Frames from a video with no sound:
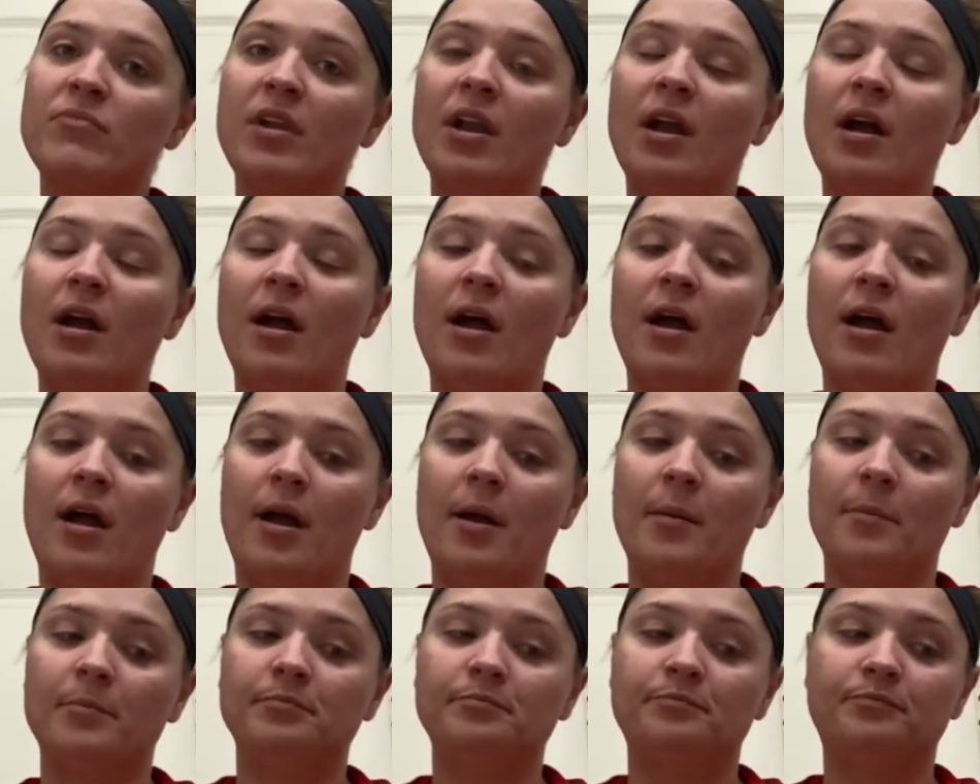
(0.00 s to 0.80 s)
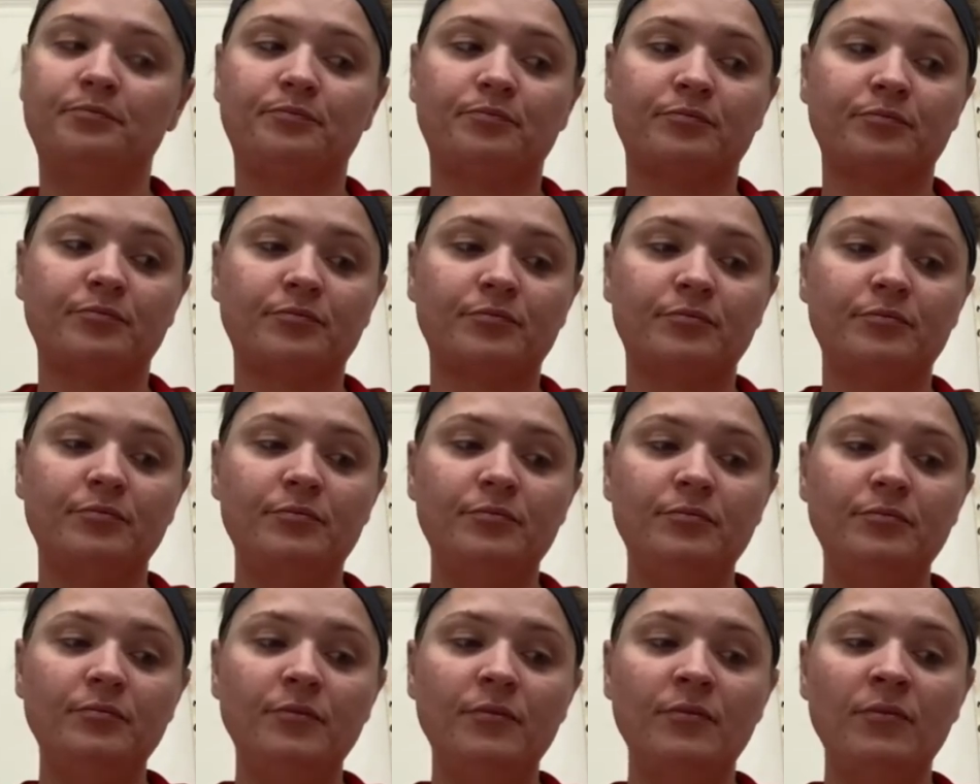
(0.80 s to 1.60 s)

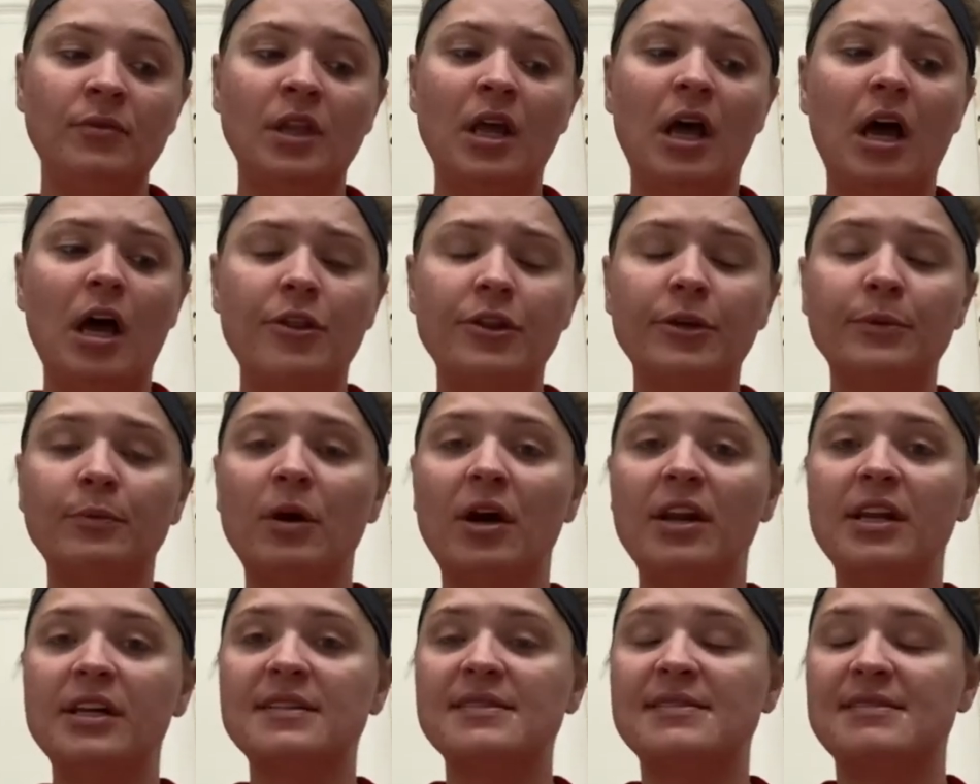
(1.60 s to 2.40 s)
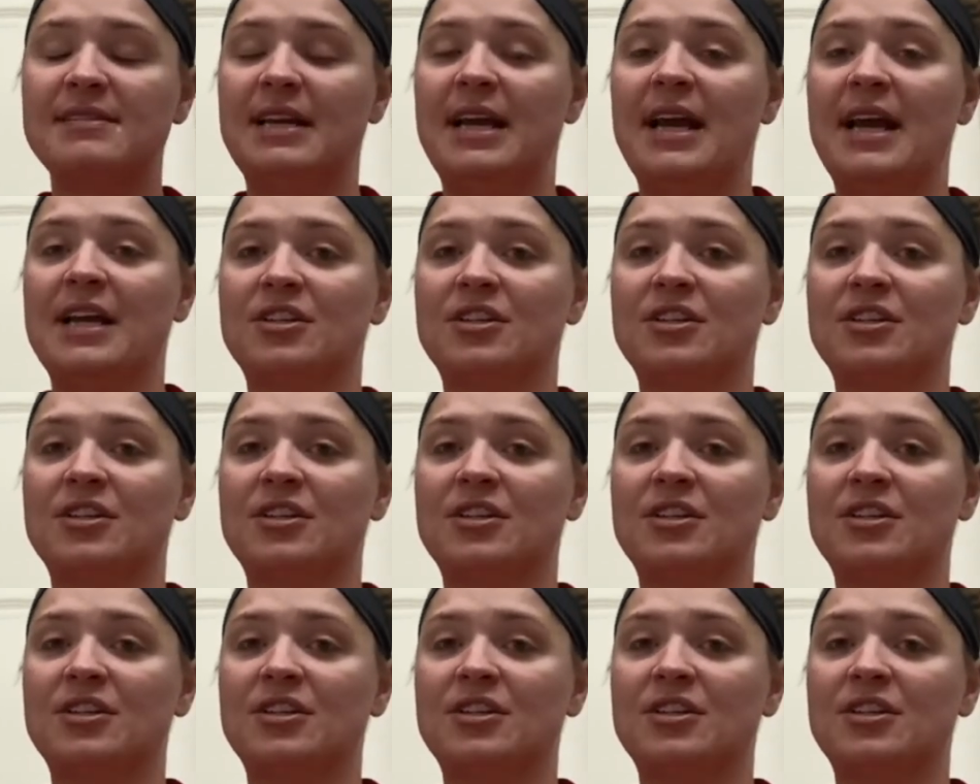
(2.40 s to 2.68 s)
other products that